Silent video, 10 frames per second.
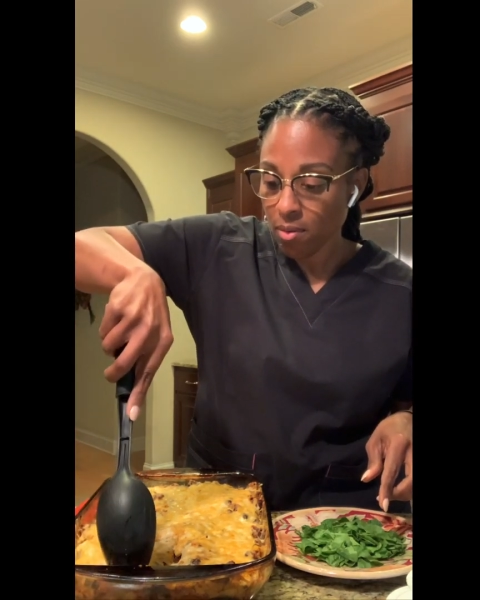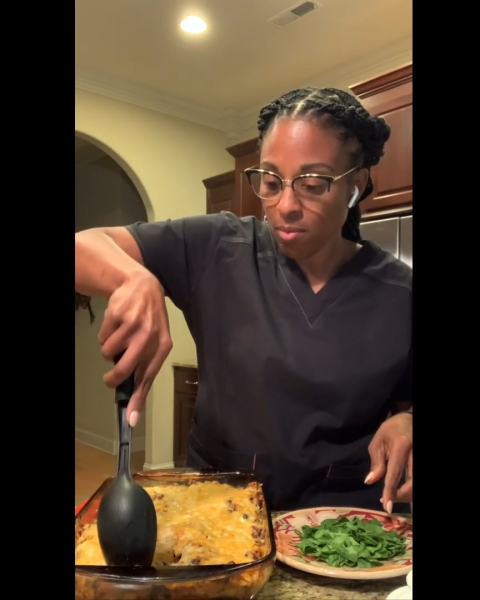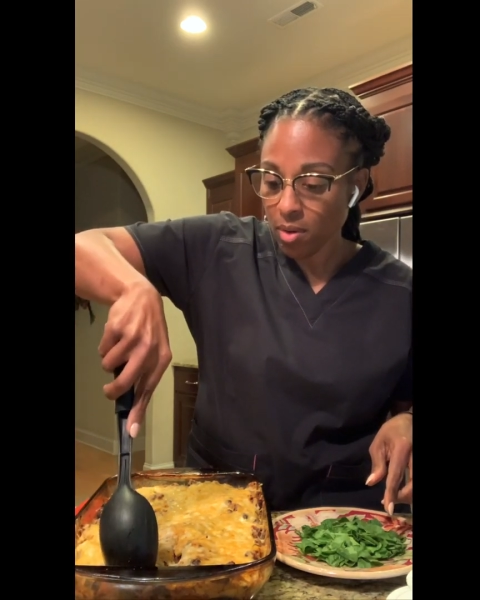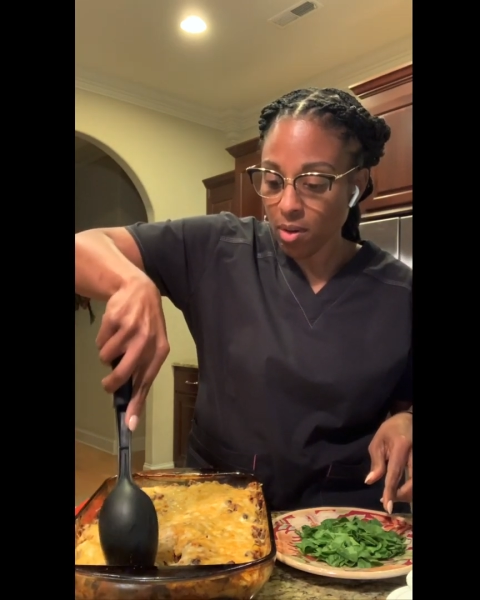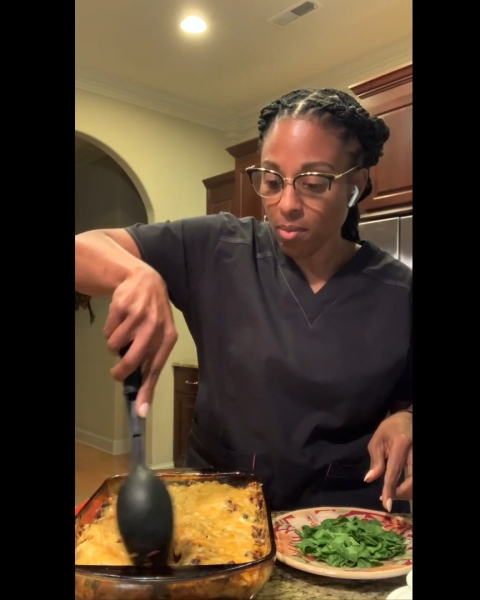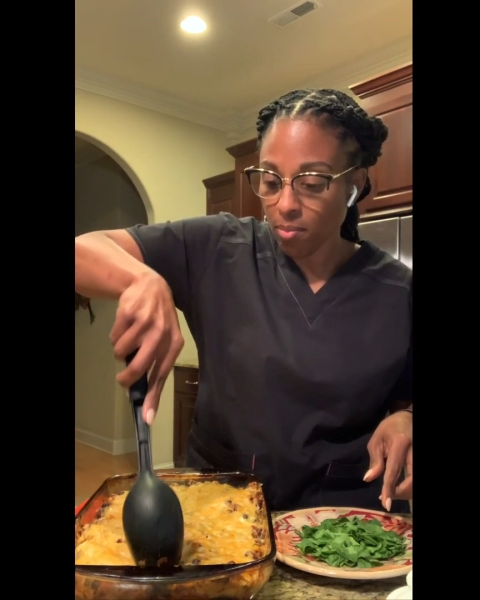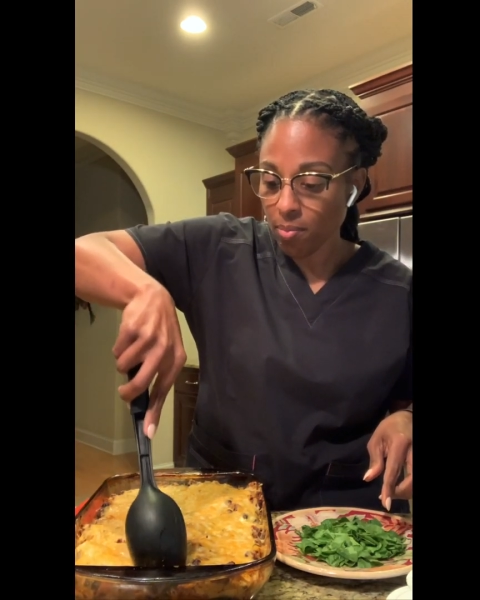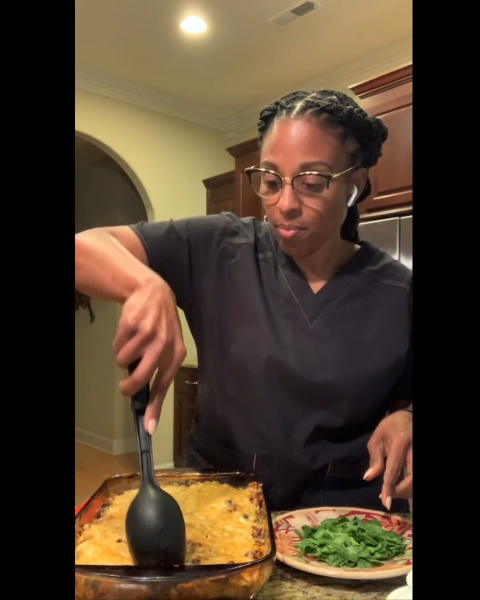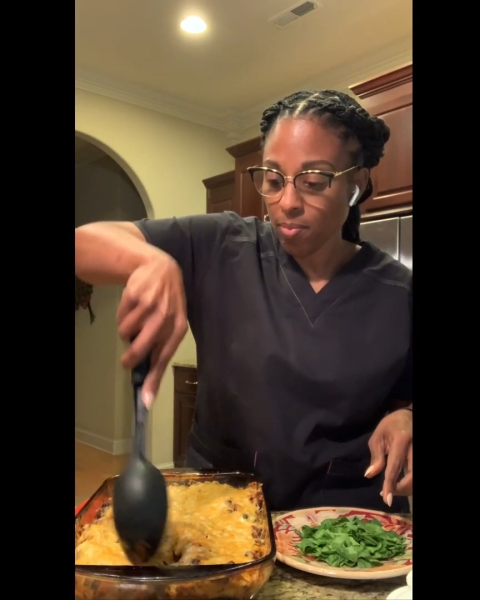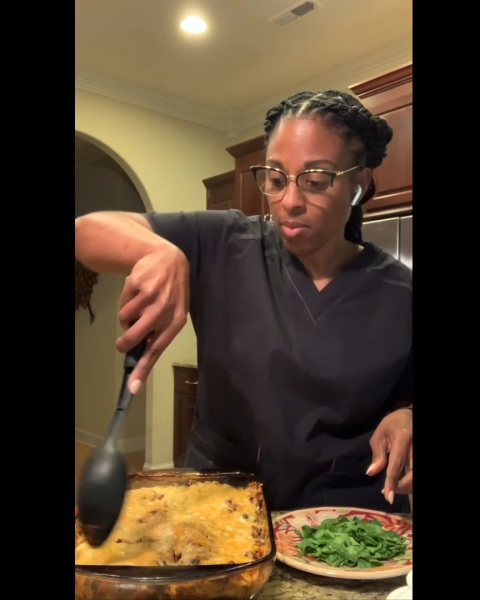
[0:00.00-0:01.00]
I'm going
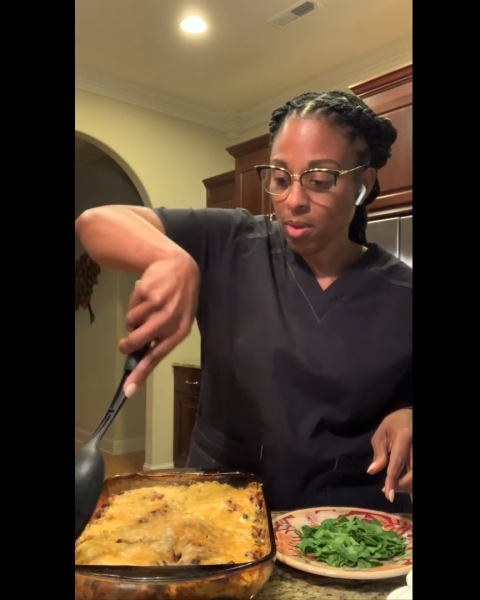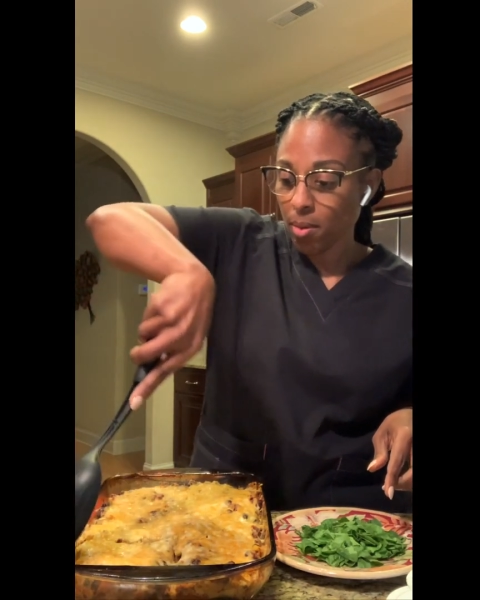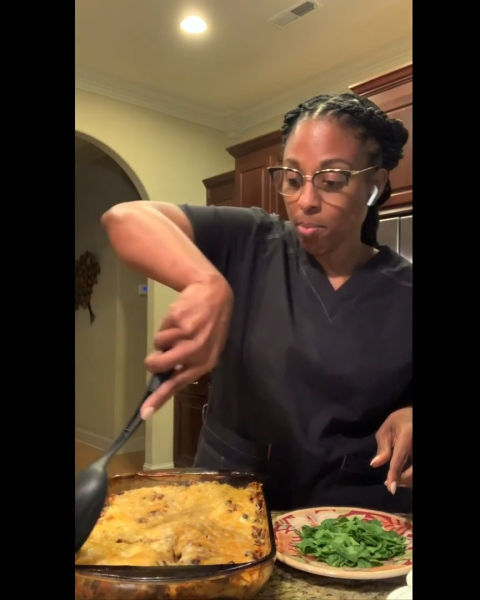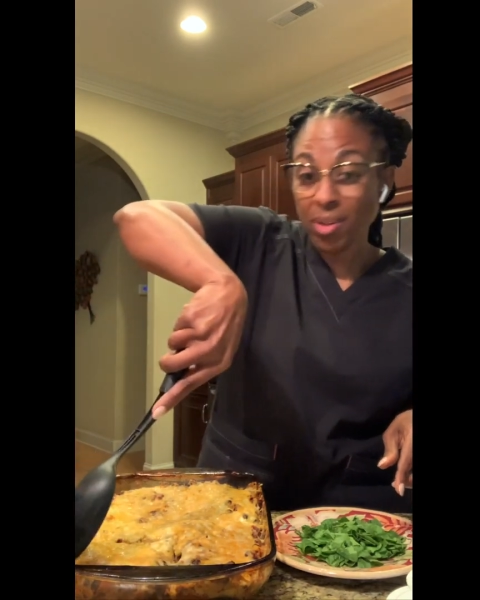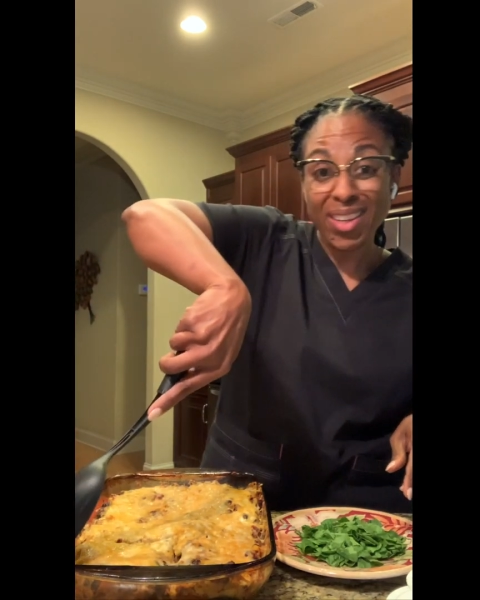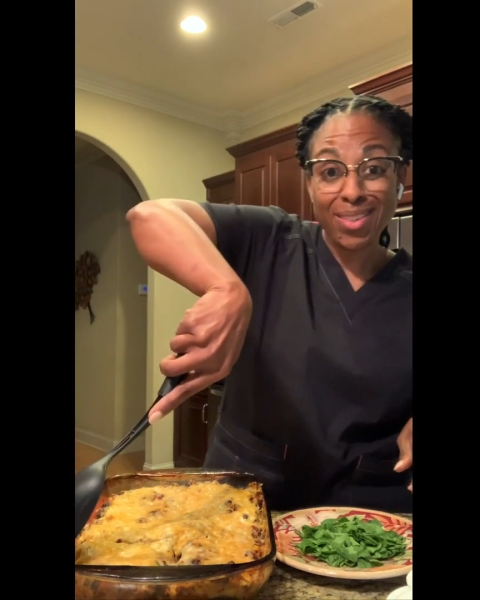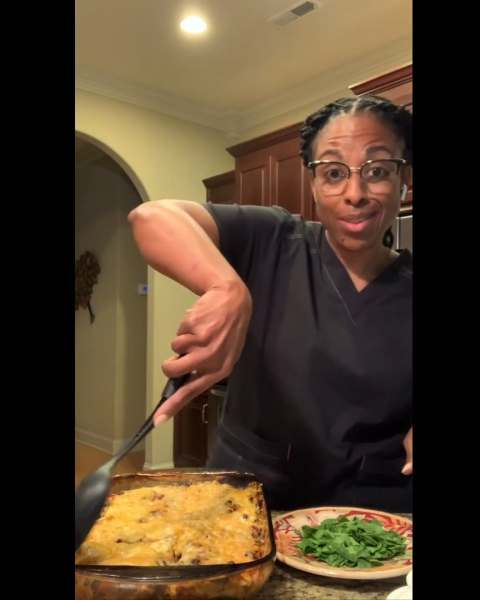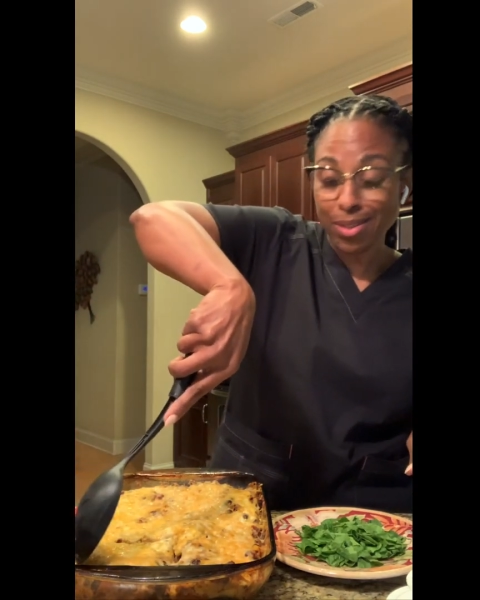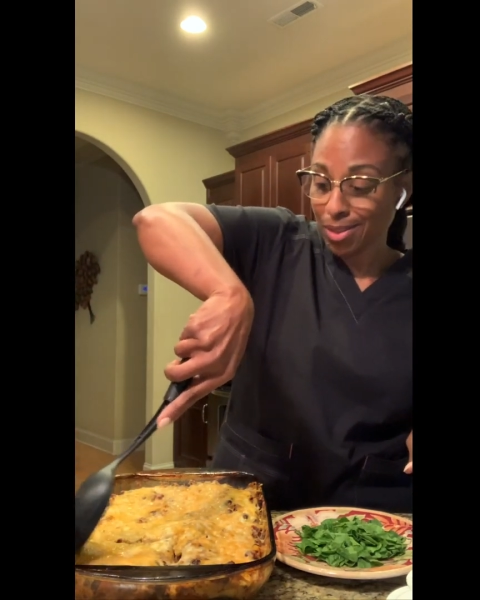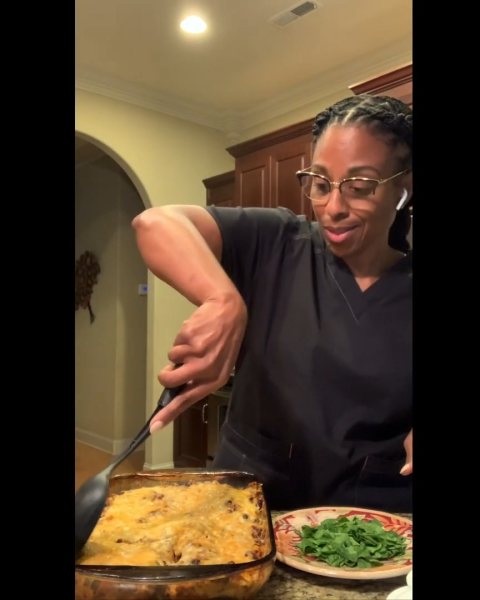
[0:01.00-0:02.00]
to plate
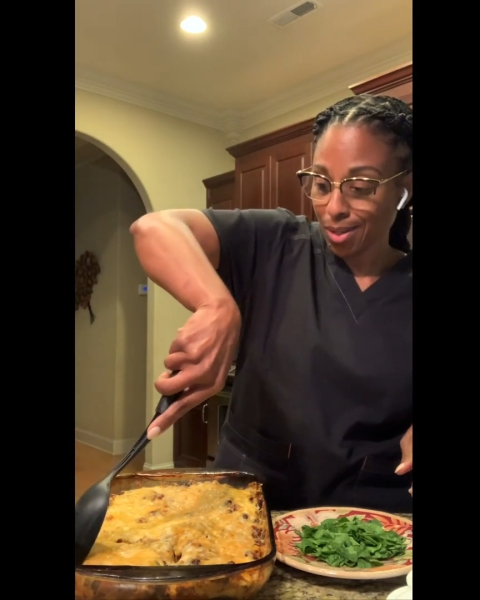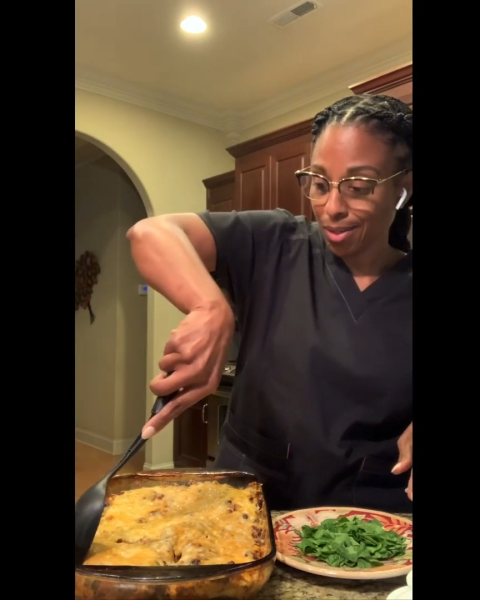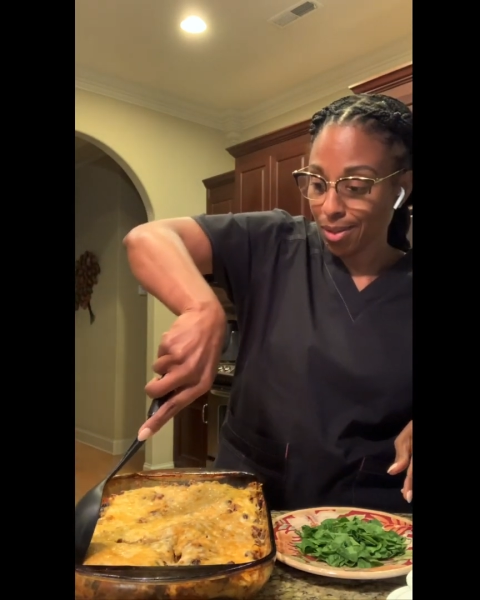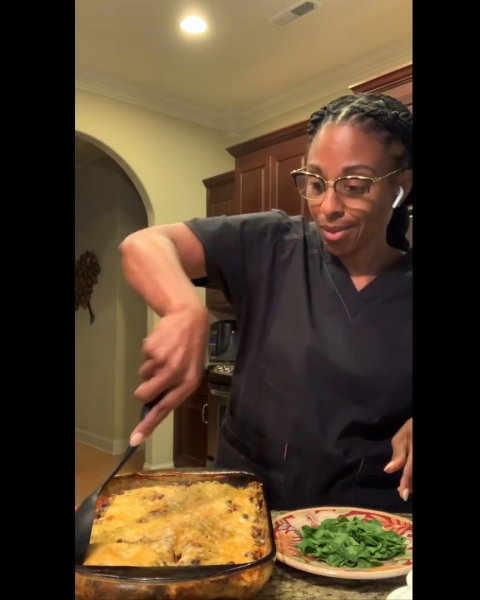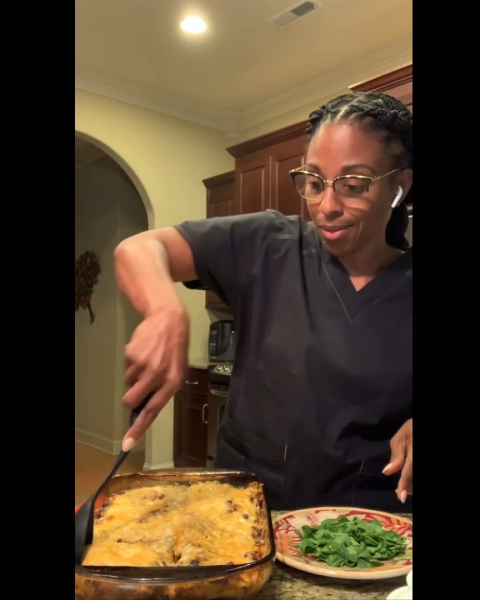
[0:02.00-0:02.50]
this sucker.